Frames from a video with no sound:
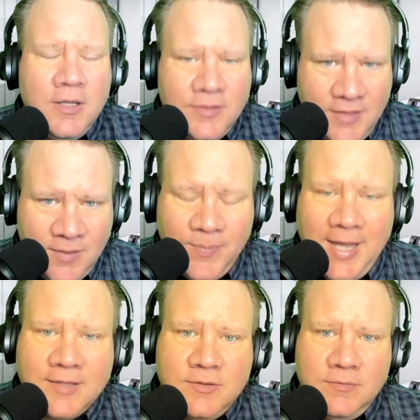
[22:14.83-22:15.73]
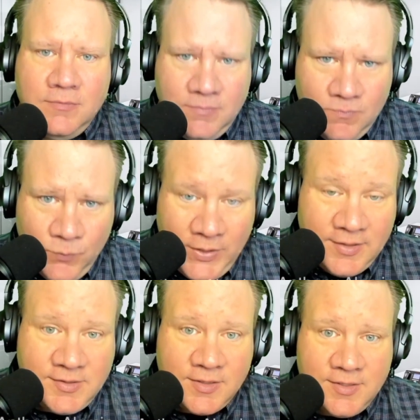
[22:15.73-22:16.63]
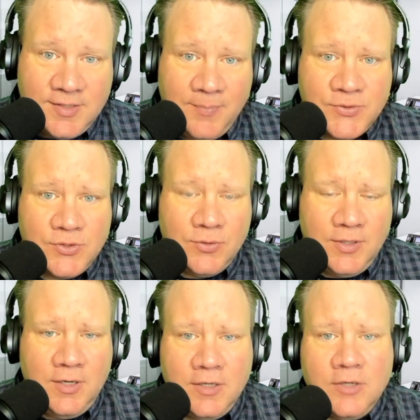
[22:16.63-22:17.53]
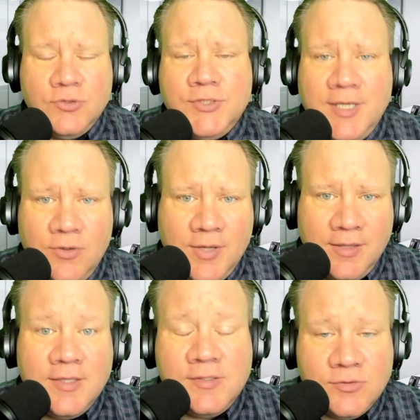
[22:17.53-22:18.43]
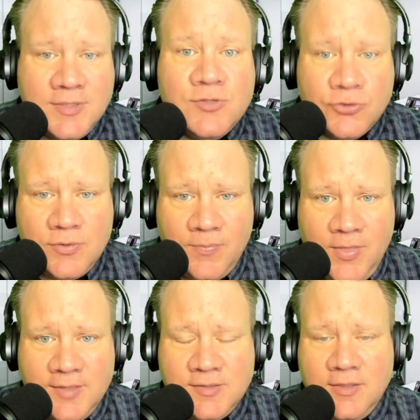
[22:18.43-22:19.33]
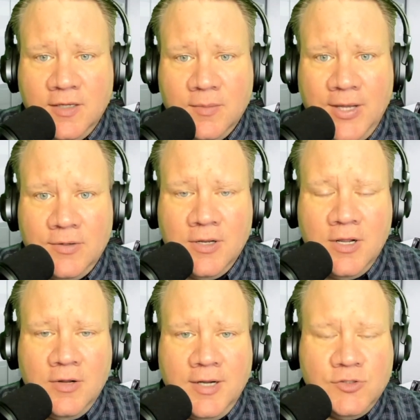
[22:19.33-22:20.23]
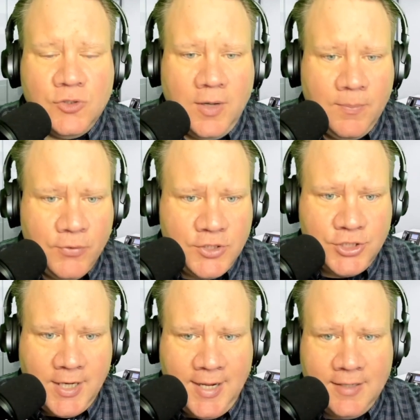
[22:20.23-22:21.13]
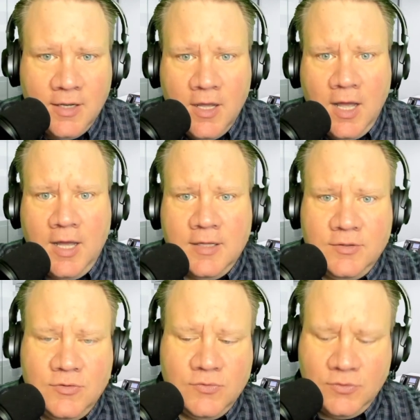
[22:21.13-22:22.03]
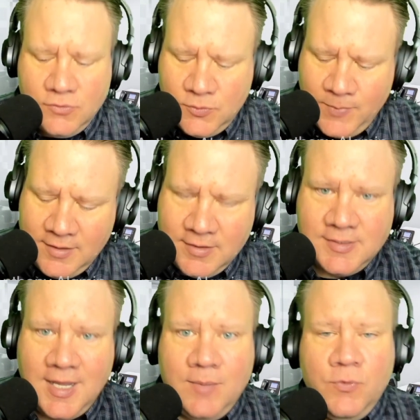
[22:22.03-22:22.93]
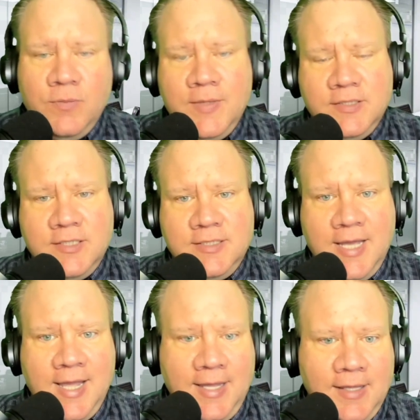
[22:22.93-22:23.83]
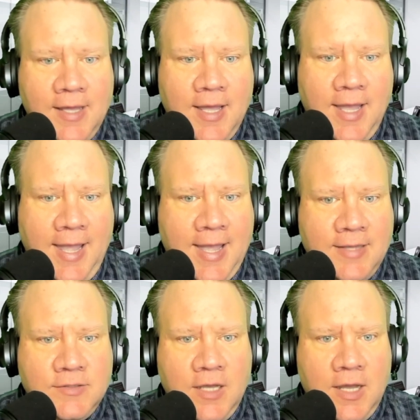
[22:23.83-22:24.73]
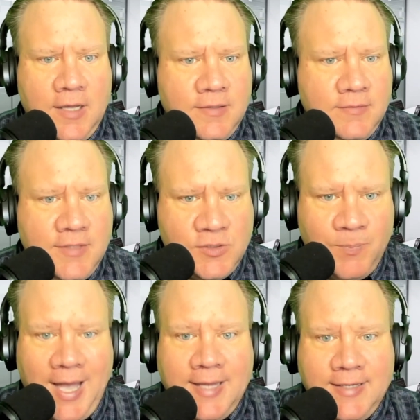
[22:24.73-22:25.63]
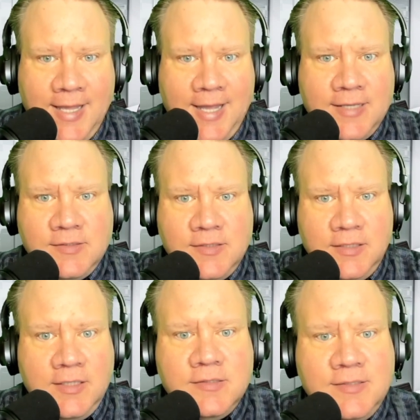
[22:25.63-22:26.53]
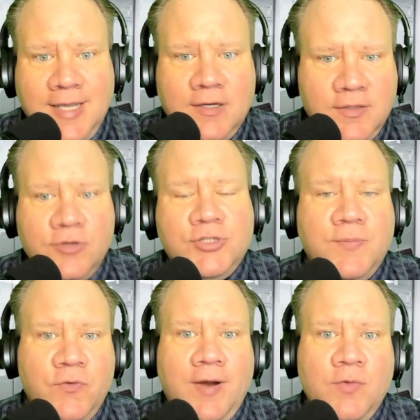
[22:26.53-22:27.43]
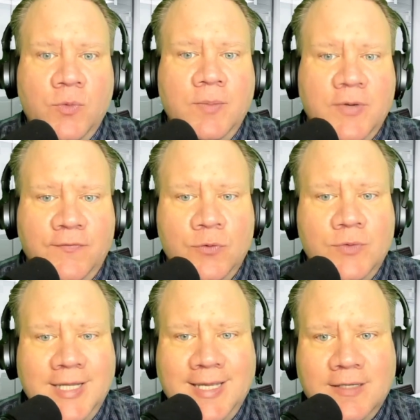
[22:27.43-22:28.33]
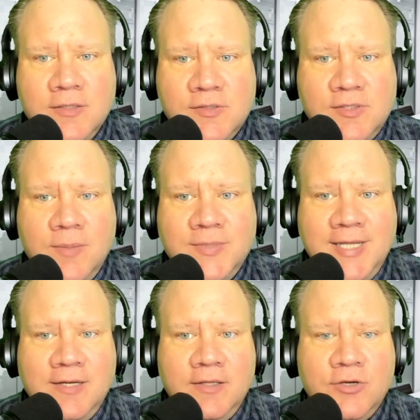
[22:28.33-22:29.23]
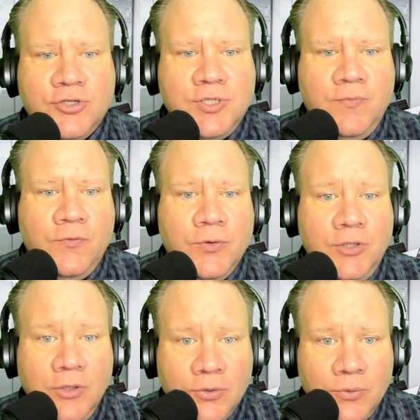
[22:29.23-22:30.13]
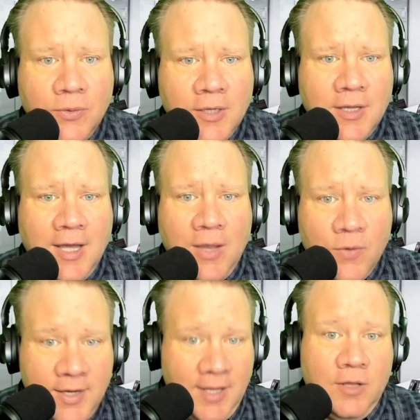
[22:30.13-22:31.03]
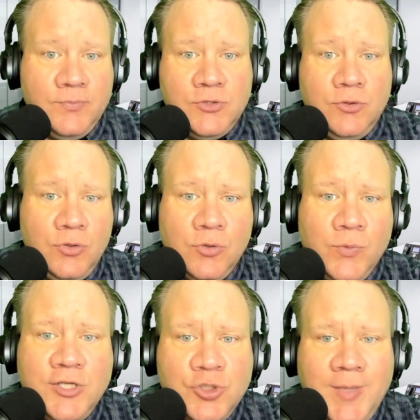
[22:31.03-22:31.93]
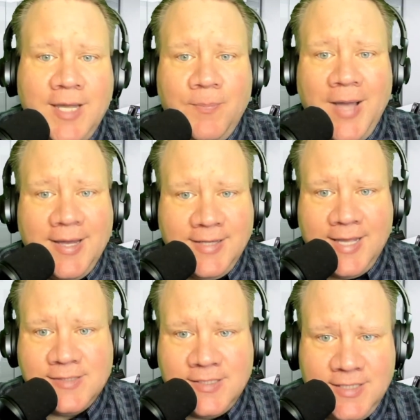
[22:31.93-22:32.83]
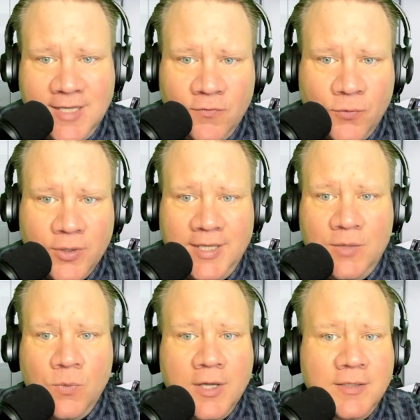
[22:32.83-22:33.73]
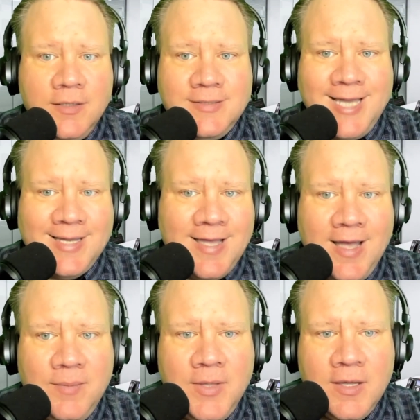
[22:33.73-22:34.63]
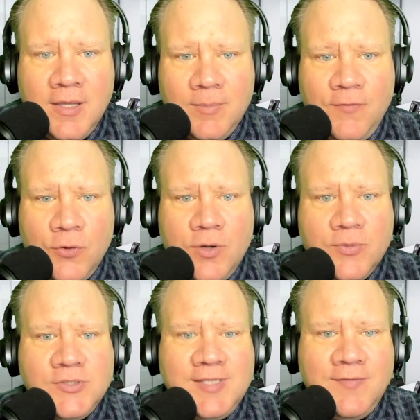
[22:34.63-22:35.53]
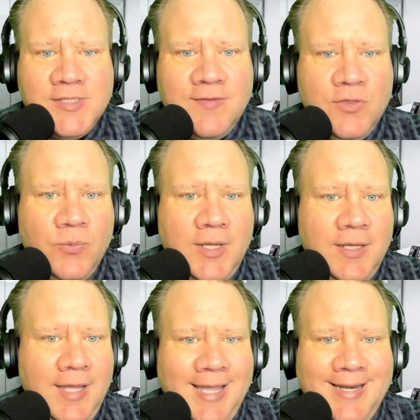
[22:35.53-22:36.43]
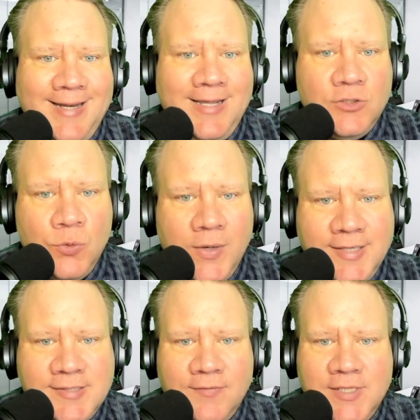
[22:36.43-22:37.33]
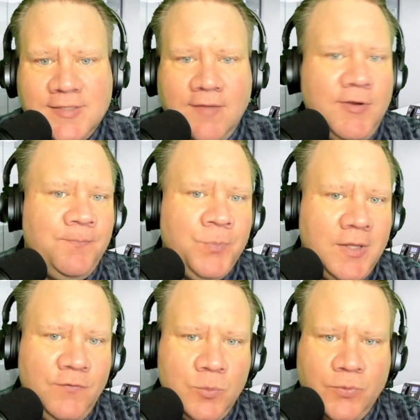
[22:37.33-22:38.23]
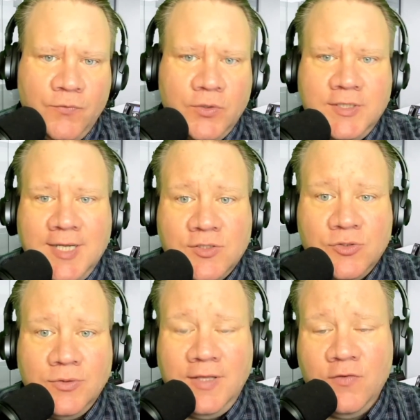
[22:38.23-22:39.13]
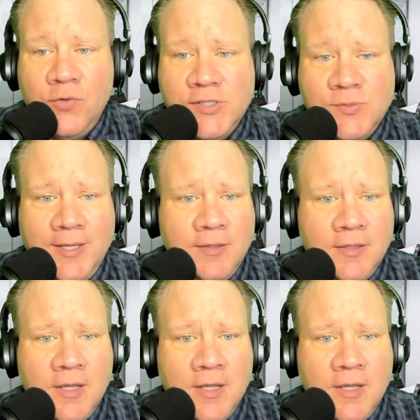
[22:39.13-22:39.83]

Think back, re-listen to this episode and understand, okay, these are some things to think about, right? So I appreciate you spending this time with me today. And this podcast is data leadership for everyone. But if you need some data leadership for you, I want to help. So you can reach me at podcast@dl4e1.com. My phone number is 773-888-2077 if you'd prefer to text or leave a voicemail.